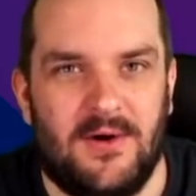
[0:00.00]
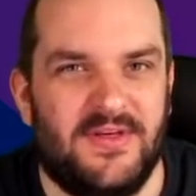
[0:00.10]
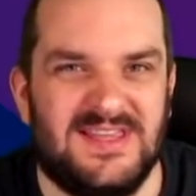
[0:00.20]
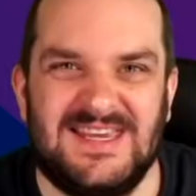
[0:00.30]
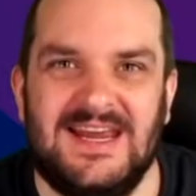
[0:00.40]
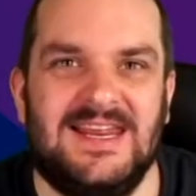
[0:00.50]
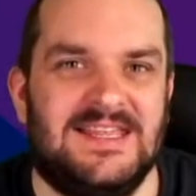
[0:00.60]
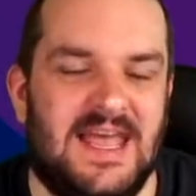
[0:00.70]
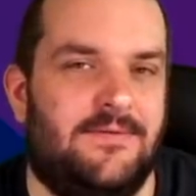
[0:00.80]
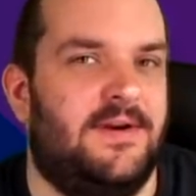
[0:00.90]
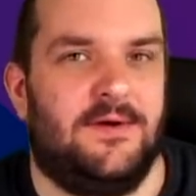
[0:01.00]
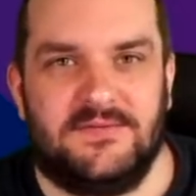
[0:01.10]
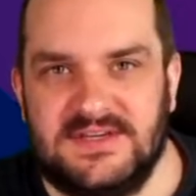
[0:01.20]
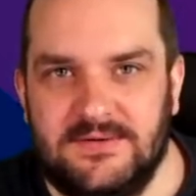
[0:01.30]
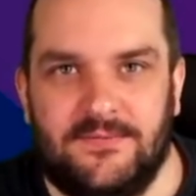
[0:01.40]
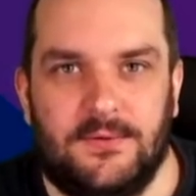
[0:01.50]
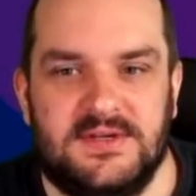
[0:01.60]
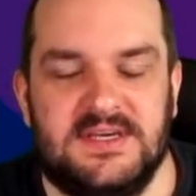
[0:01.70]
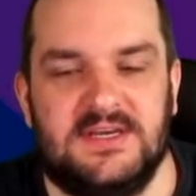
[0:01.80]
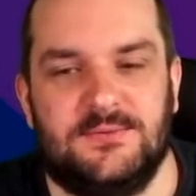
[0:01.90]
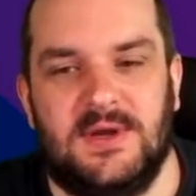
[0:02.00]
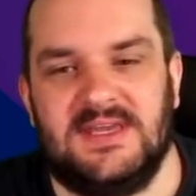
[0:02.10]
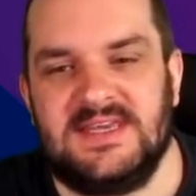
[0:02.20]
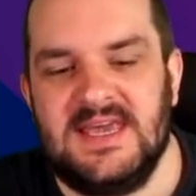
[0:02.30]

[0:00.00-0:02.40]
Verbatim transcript: I think Tierney definitely, obviously, 4 to 6 weeks.